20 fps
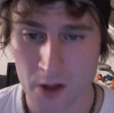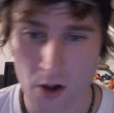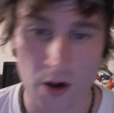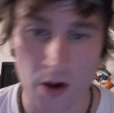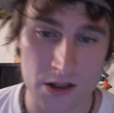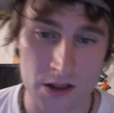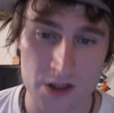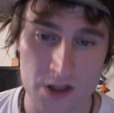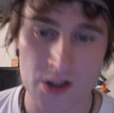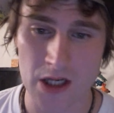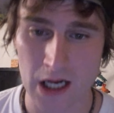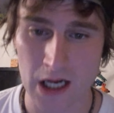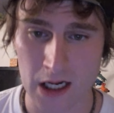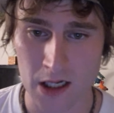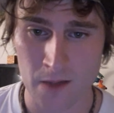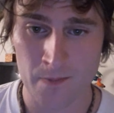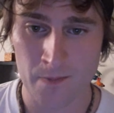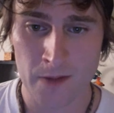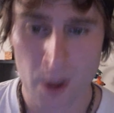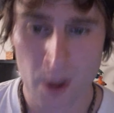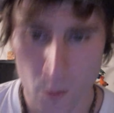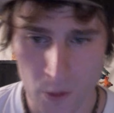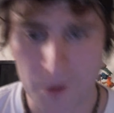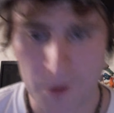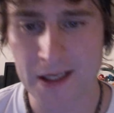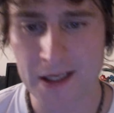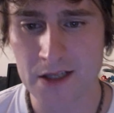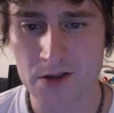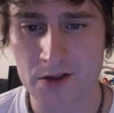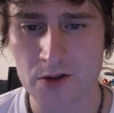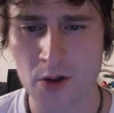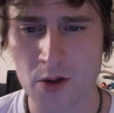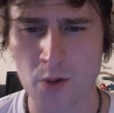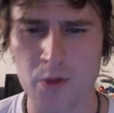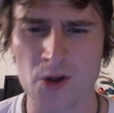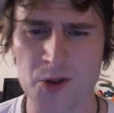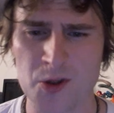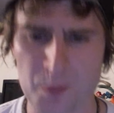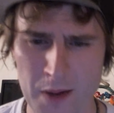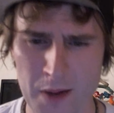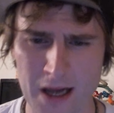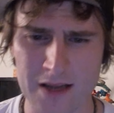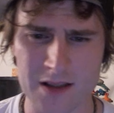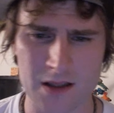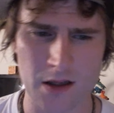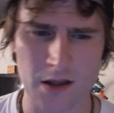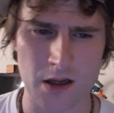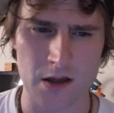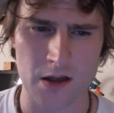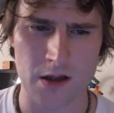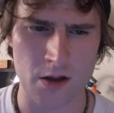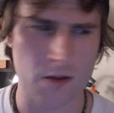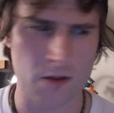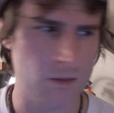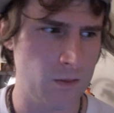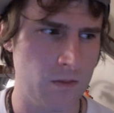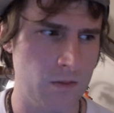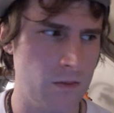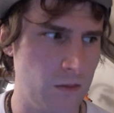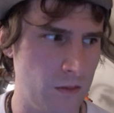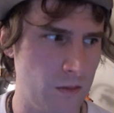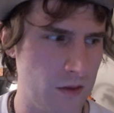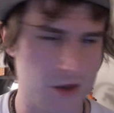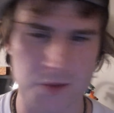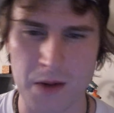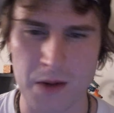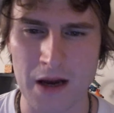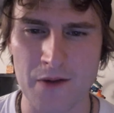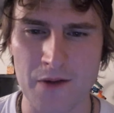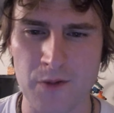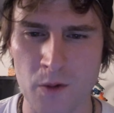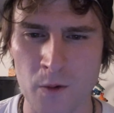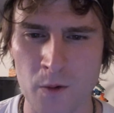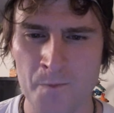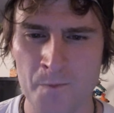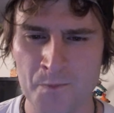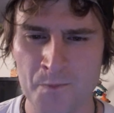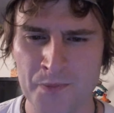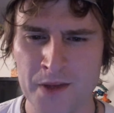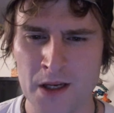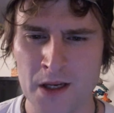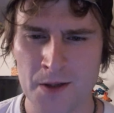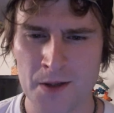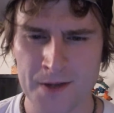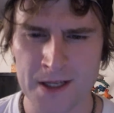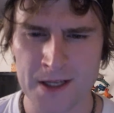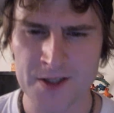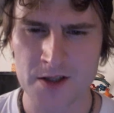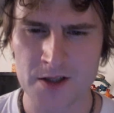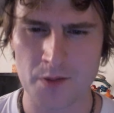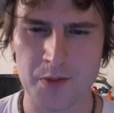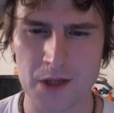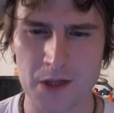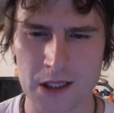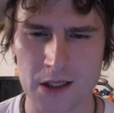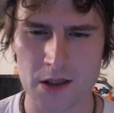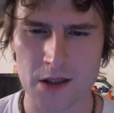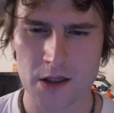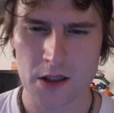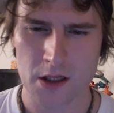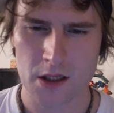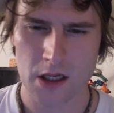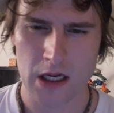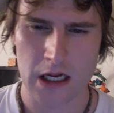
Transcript: going to China with these two respectful, disciplined,